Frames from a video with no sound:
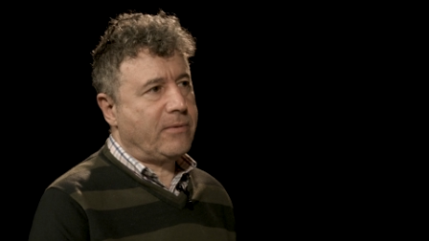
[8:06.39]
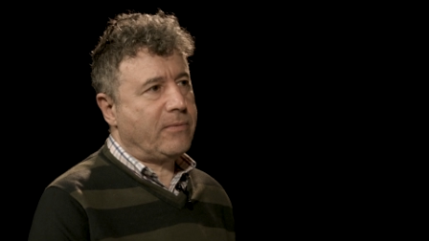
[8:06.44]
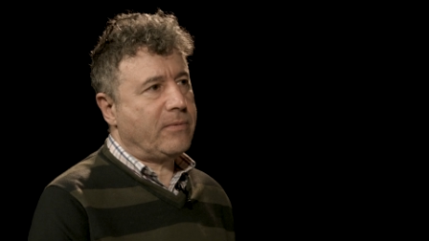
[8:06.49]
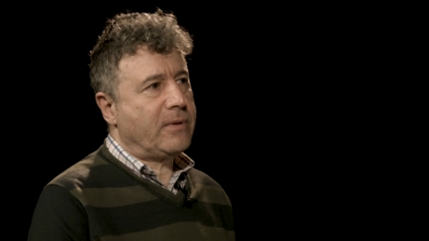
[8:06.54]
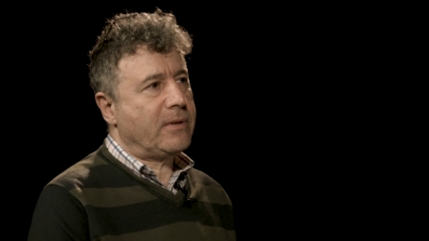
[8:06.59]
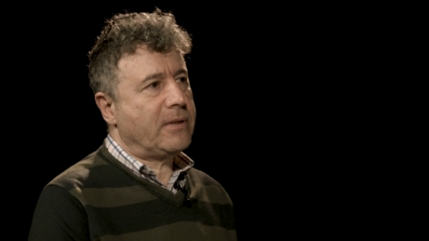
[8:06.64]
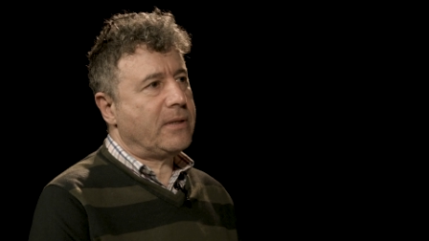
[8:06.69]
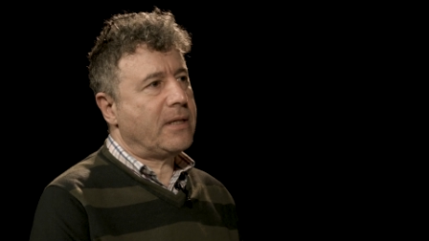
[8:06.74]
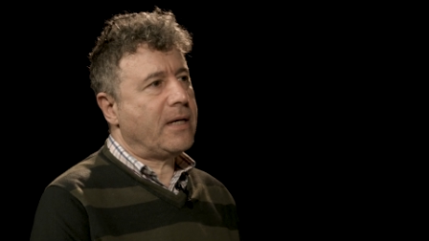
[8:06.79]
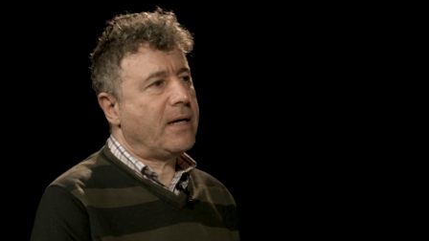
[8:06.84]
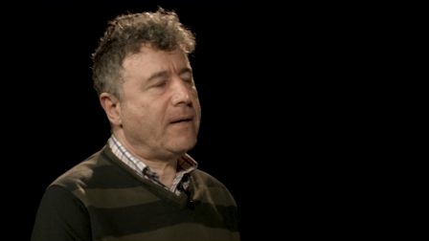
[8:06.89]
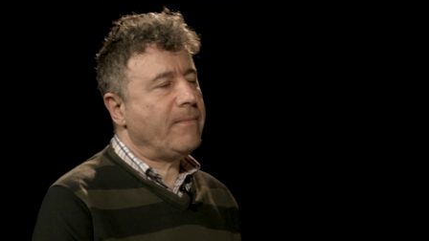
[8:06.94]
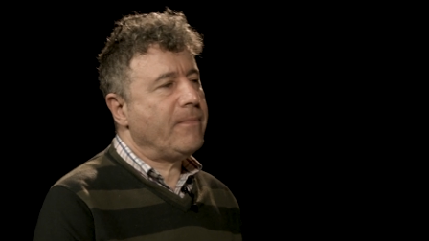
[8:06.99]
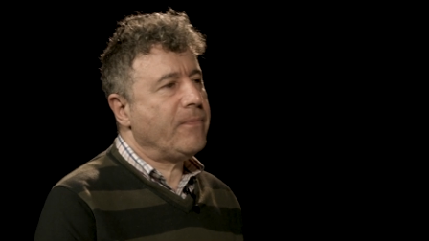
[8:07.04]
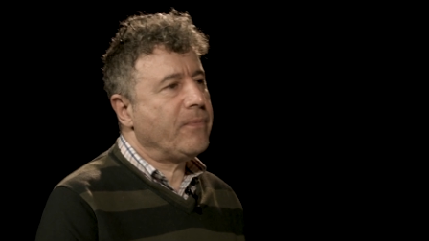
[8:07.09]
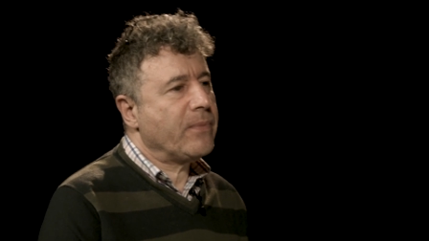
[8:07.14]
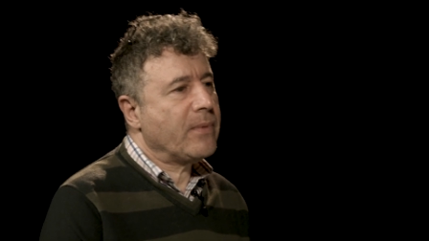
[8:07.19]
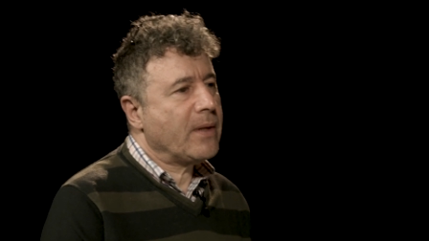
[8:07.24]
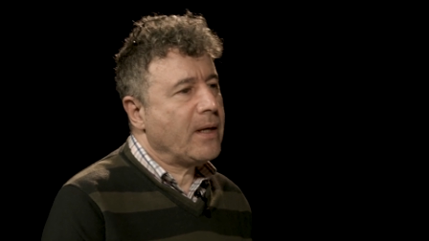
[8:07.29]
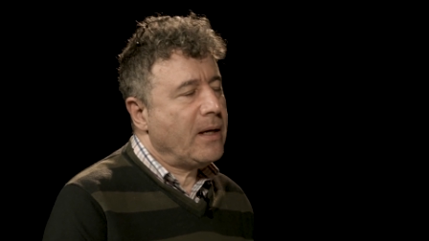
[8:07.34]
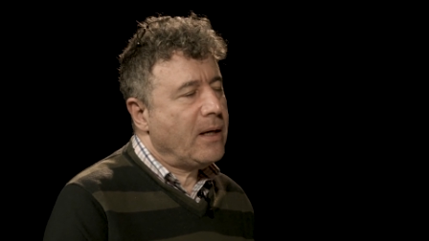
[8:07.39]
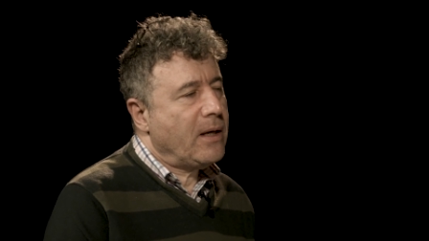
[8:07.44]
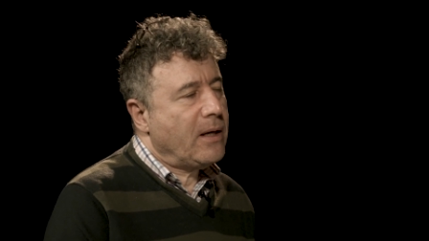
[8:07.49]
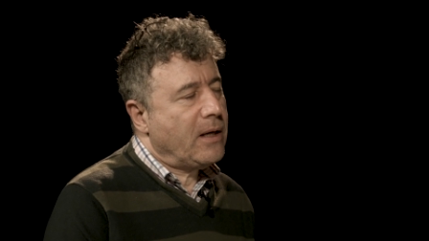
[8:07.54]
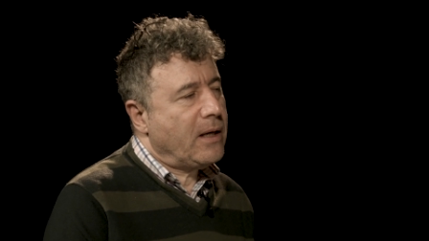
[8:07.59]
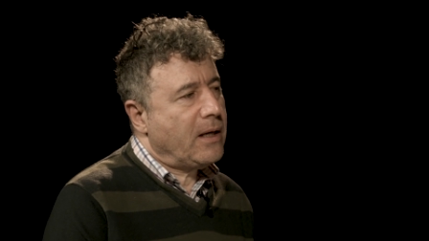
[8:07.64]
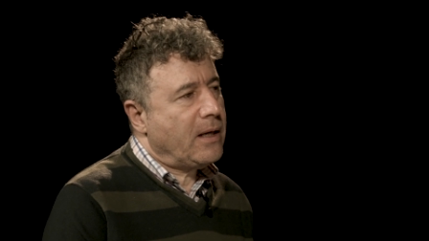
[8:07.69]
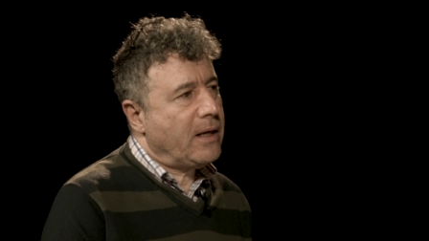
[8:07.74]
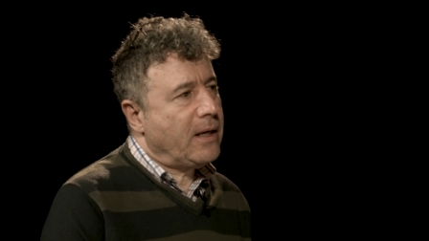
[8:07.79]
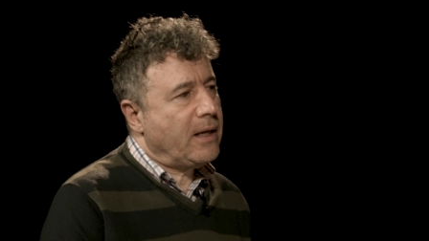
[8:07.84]
And um,
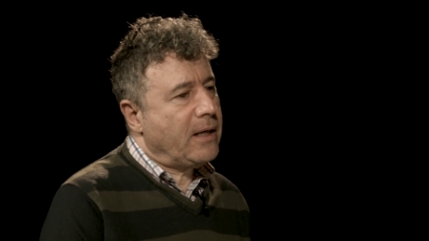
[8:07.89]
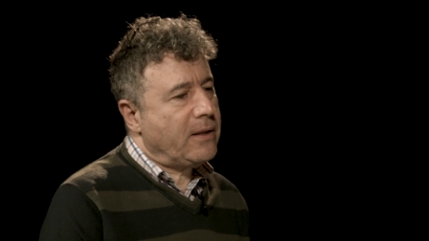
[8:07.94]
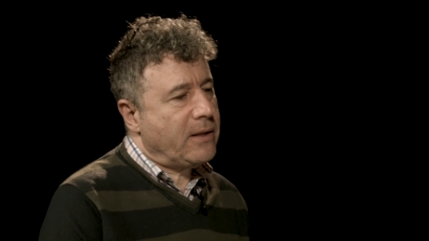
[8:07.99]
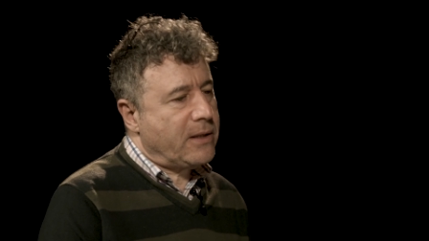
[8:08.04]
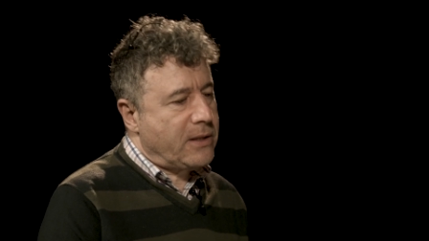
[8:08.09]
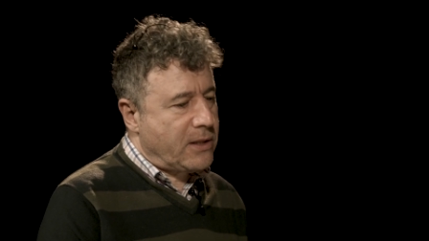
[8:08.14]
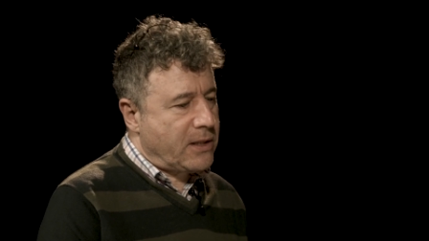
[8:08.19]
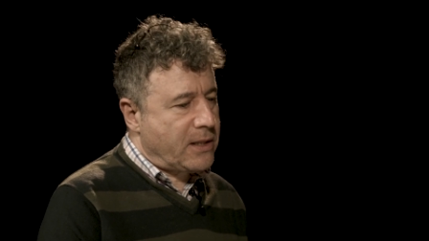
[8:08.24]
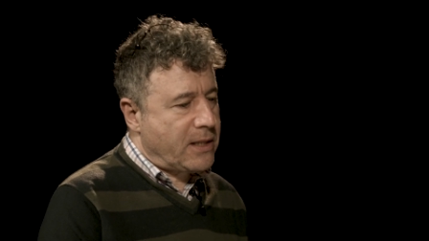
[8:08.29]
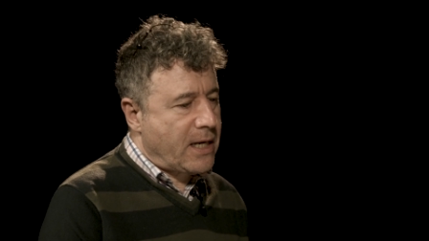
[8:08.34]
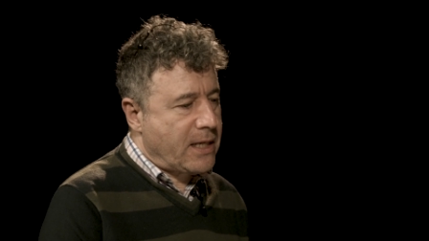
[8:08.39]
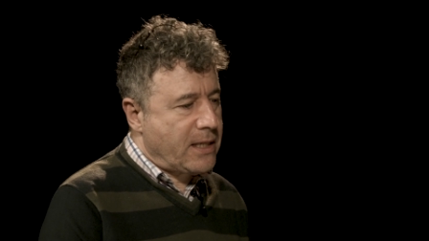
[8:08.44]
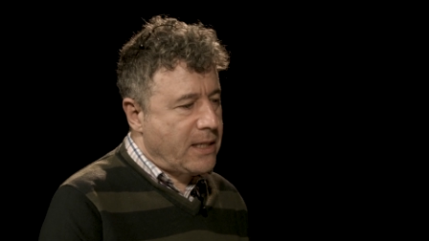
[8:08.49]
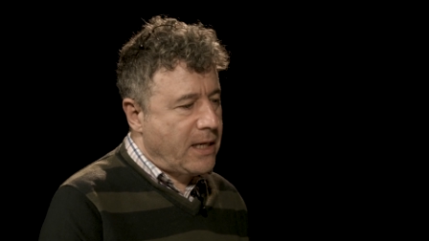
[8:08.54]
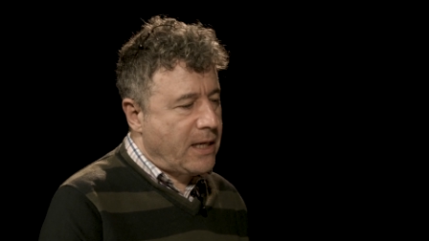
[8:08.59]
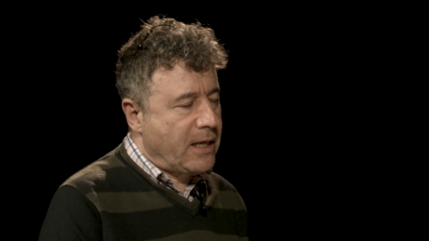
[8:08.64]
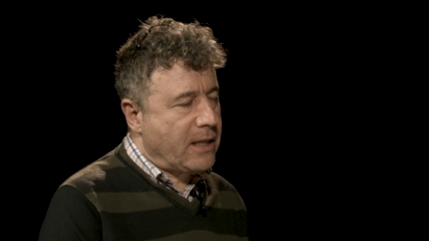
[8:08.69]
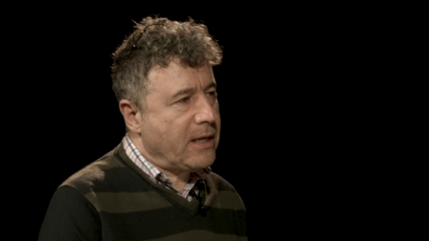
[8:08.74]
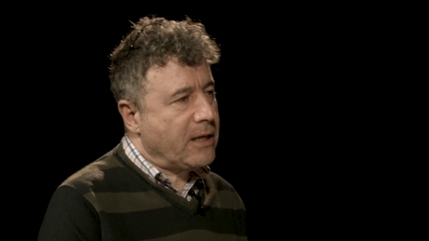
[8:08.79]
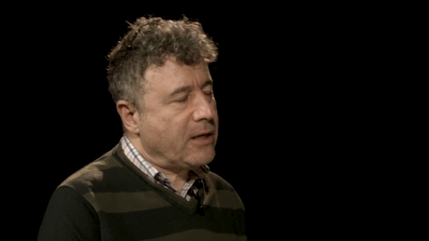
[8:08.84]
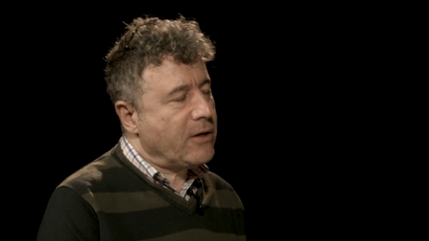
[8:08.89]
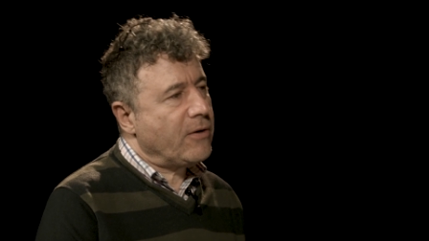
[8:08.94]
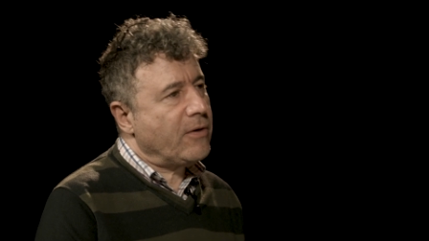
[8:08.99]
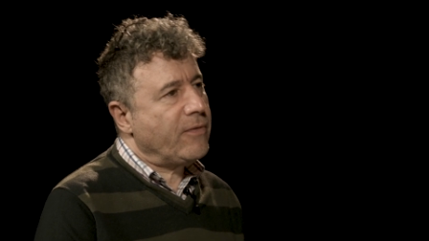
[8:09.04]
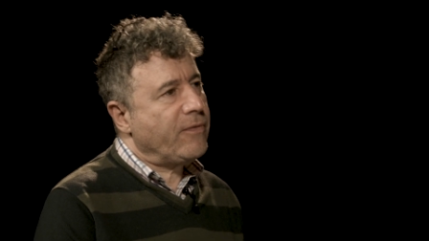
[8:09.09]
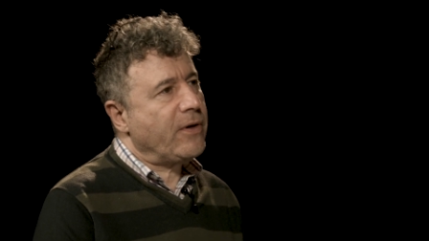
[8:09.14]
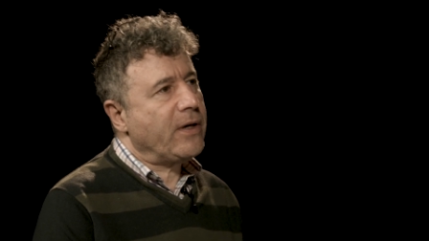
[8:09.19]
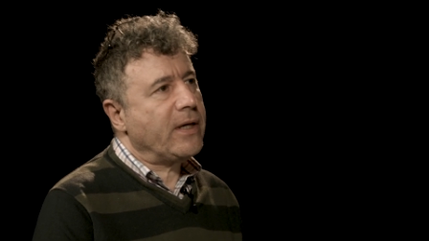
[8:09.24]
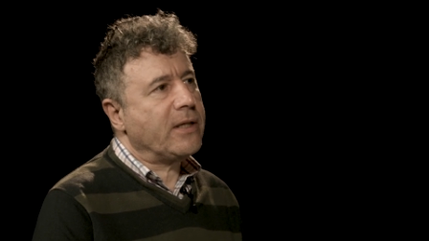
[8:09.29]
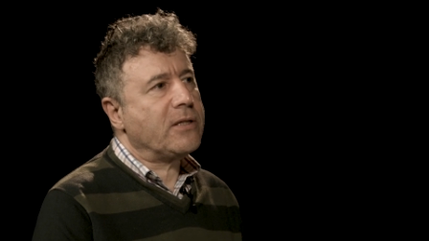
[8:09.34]
in the study I think you're
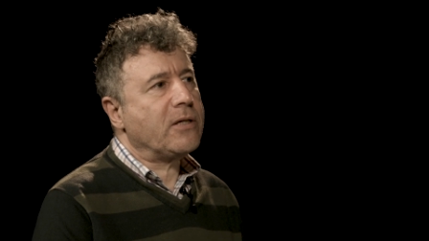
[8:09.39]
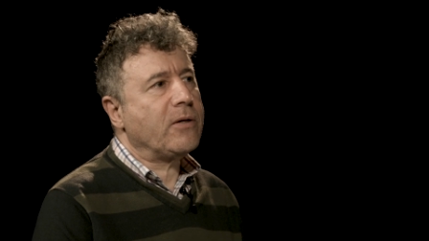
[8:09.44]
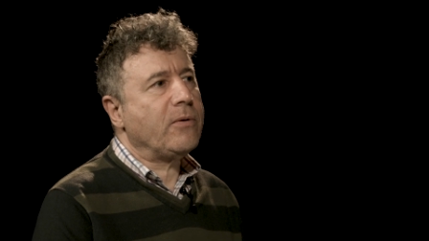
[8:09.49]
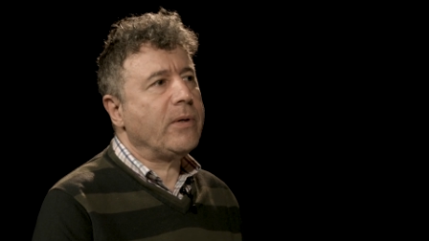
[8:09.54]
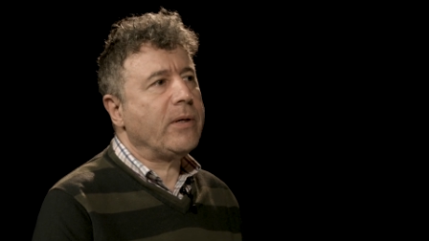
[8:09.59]
referring to,